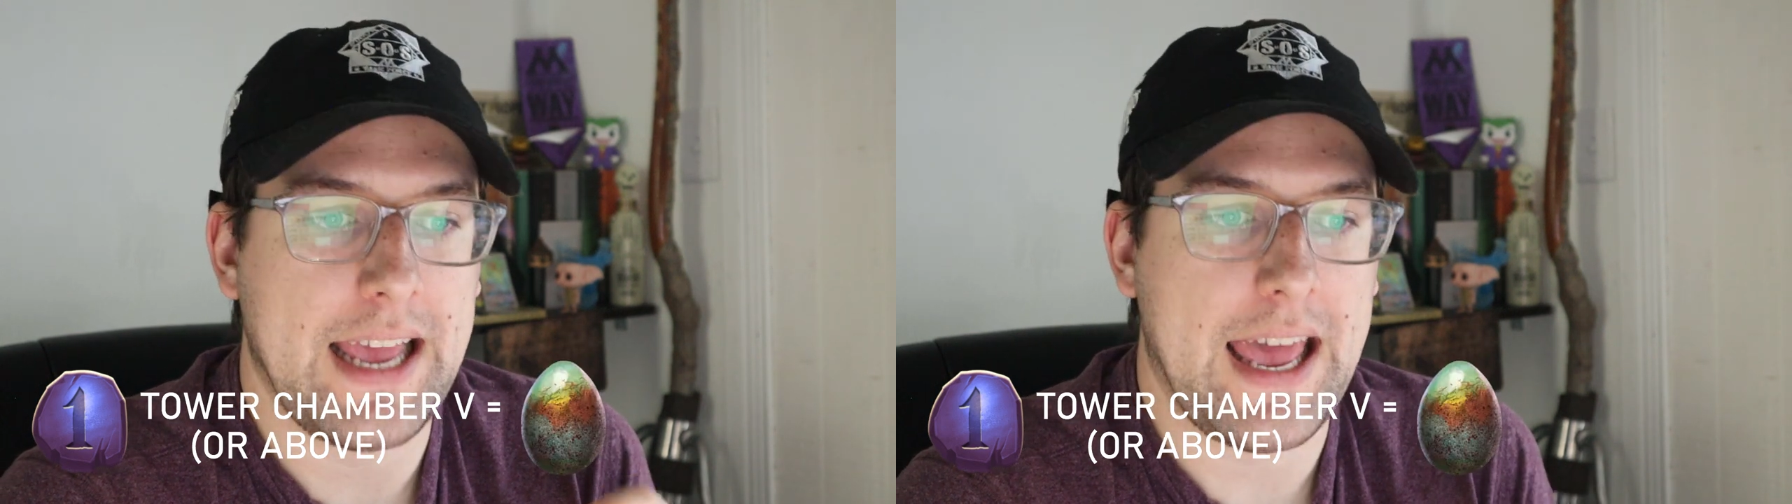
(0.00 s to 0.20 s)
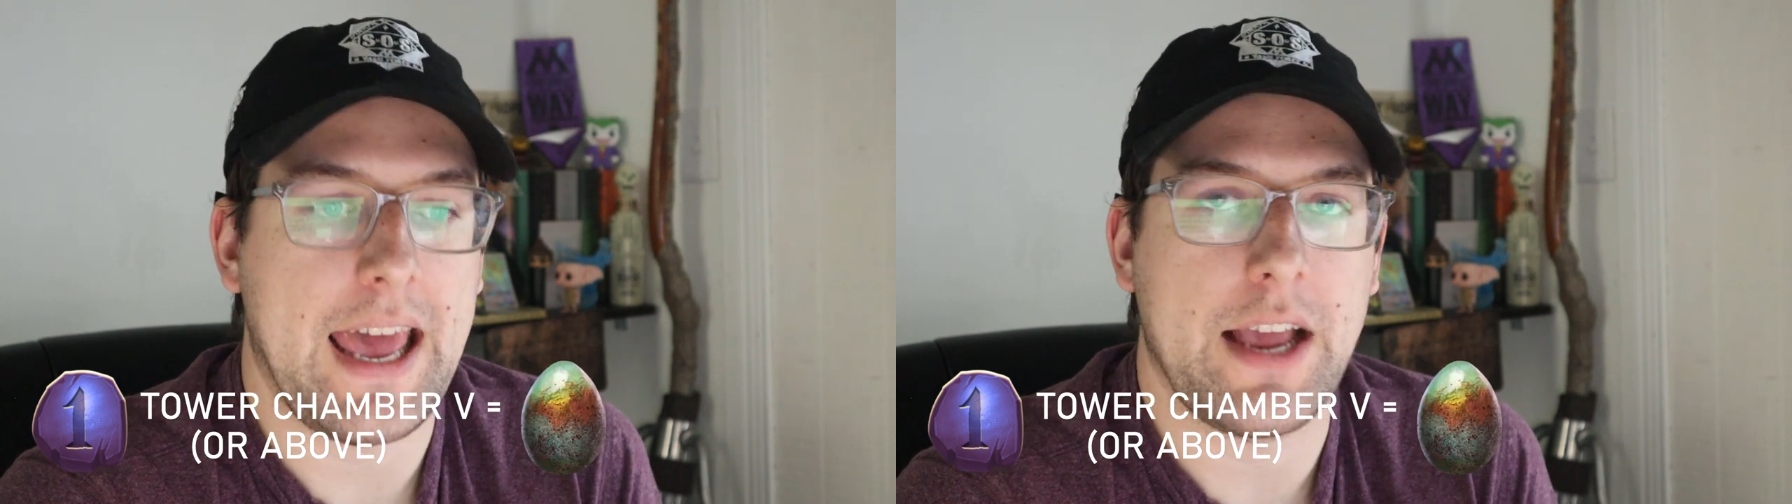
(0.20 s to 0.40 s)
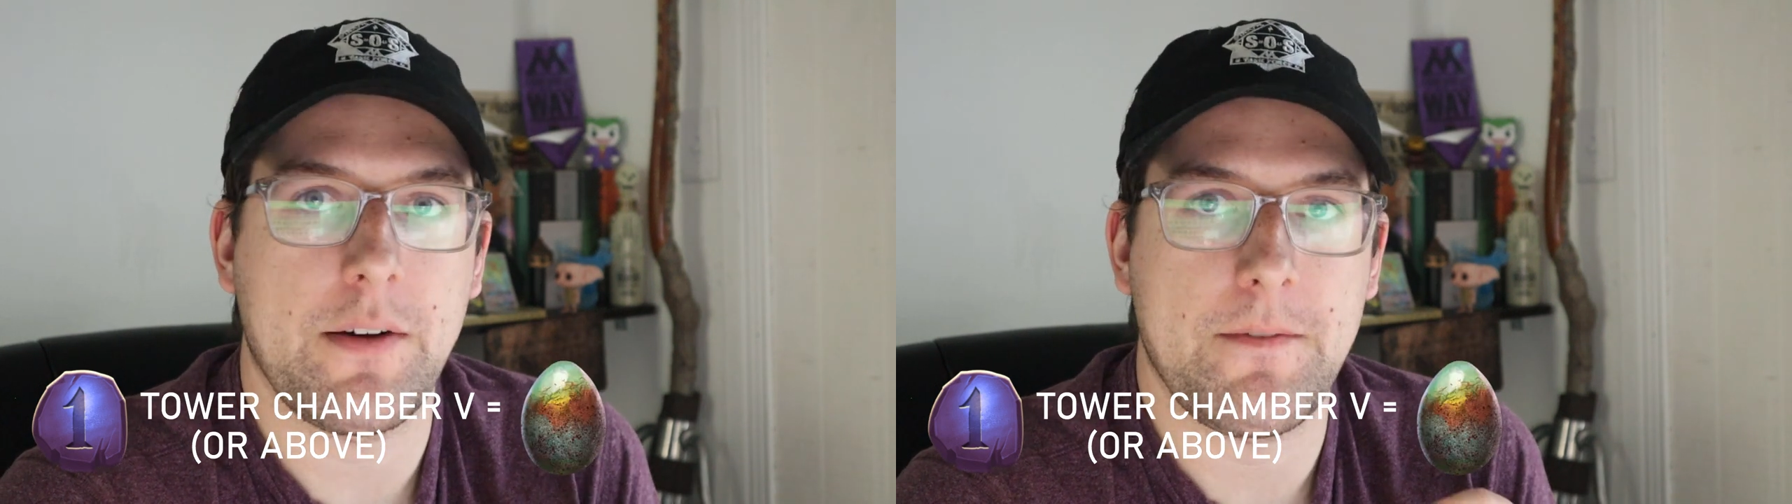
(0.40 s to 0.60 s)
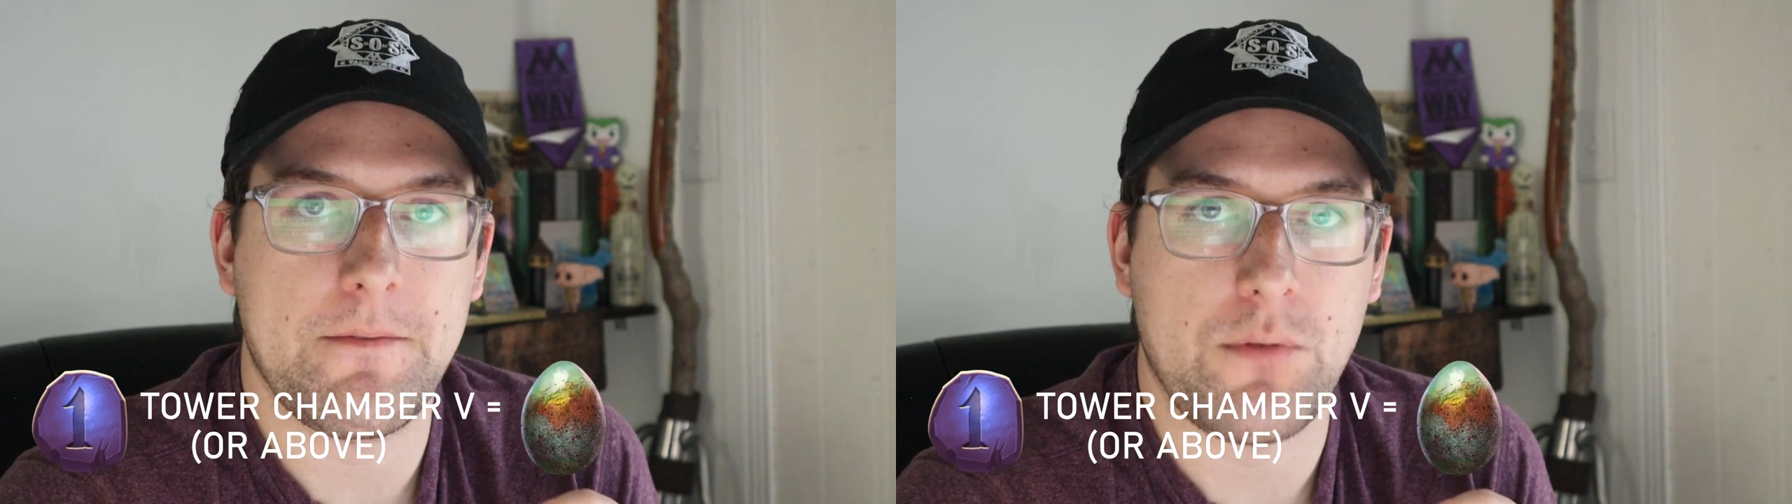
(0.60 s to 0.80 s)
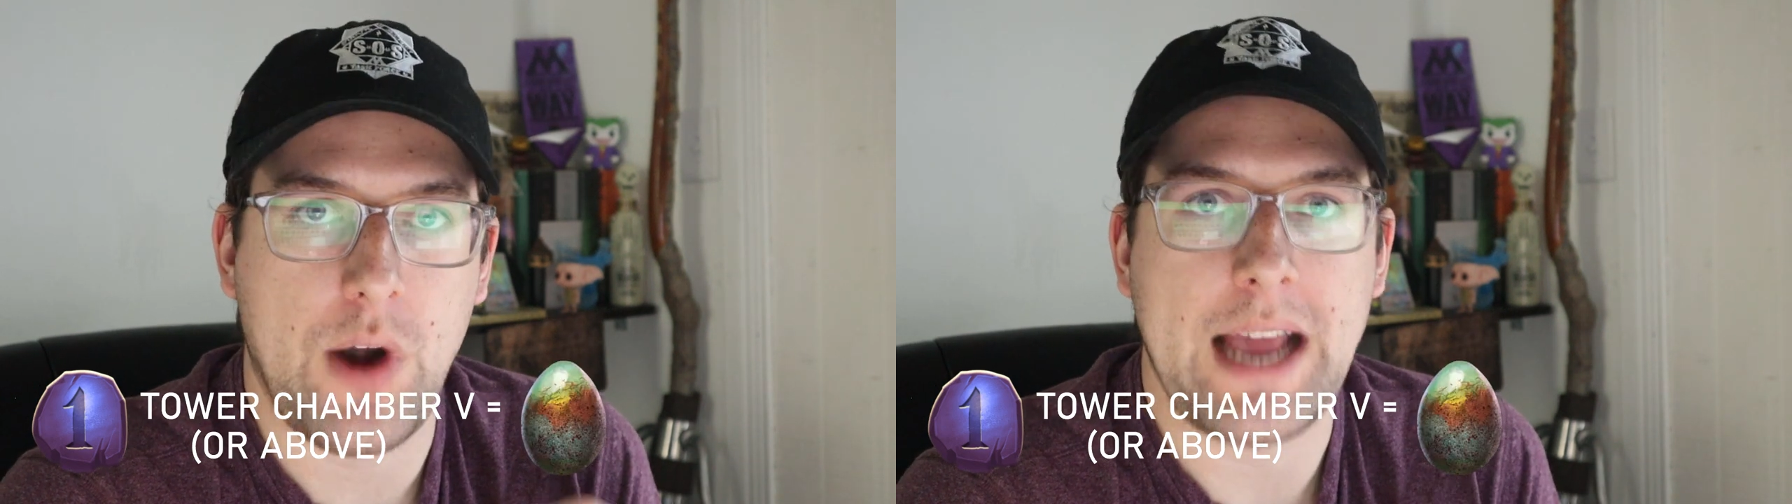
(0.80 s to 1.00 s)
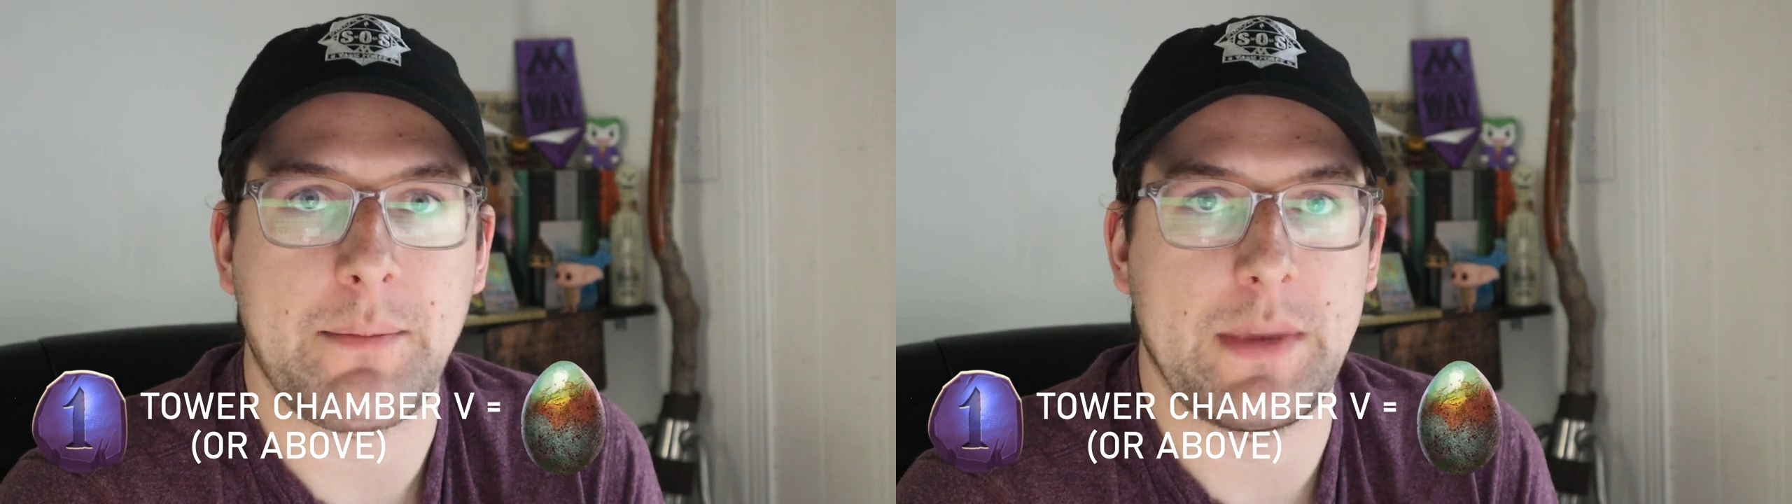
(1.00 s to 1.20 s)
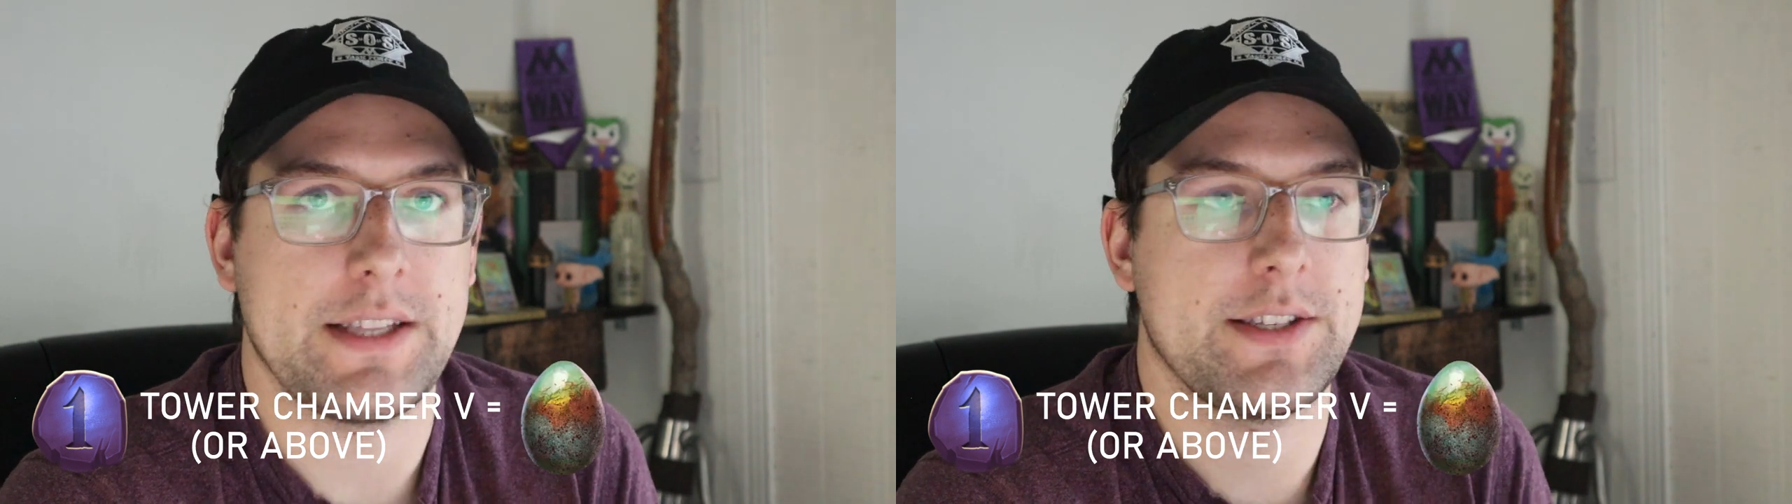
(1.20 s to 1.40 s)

egg fragment.